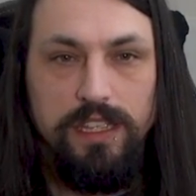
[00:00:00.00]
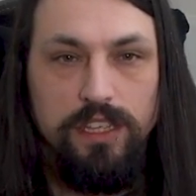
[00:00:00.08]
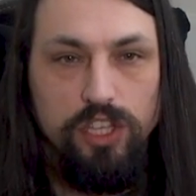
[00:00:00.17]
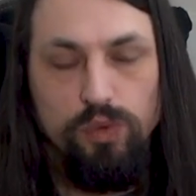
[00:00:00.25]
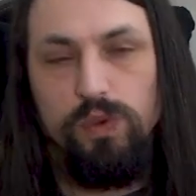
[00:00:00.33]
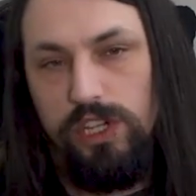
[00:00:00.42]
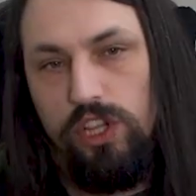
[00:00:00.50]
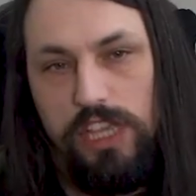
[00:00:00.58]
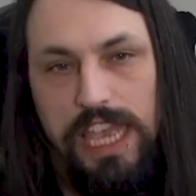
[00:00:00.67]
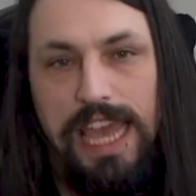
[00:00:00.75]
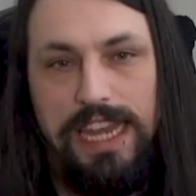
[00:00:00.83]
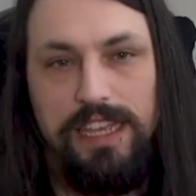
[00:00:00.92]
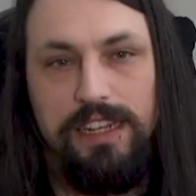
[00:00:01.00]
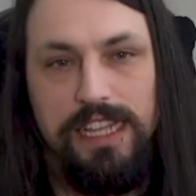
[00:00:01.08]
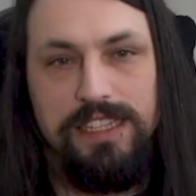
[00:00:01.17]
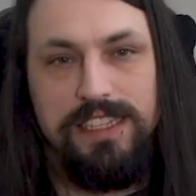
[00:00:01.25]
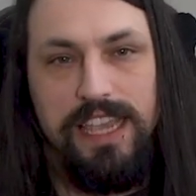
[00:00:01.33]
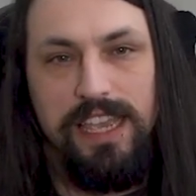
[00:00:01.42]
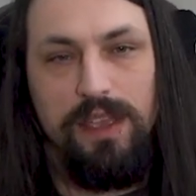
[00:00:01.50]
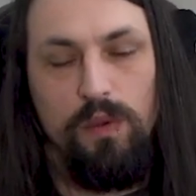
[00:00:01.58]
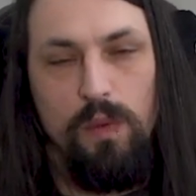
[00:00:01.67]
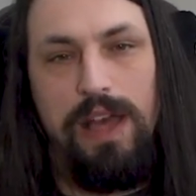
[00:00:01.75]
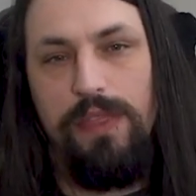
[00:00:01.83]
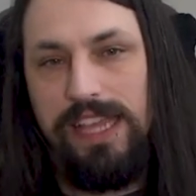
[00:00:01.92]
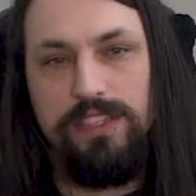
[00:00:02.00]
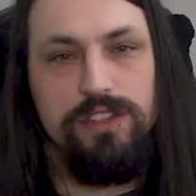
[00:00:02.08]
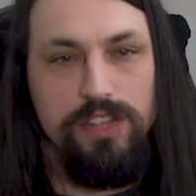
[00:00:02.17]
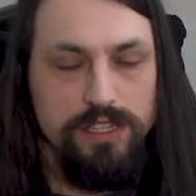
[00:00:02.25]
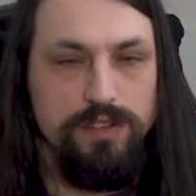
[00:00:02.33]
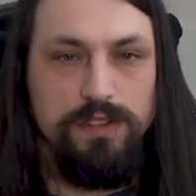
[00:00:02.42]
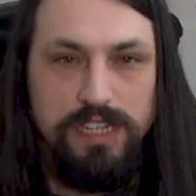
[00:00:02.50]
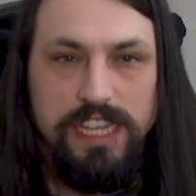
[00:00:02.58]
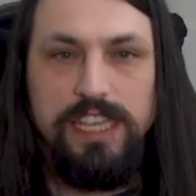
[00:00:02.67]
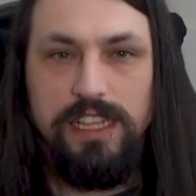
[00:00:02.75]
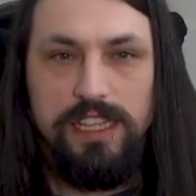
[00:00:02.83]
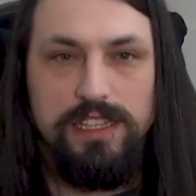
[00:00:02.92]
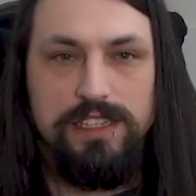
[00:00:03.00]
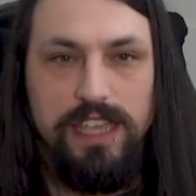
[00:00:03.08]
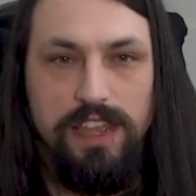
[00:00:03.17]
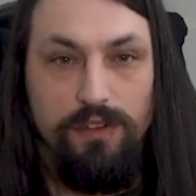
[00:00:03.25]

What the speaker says: You would look at it and say, "Wow, that's just ridiculous and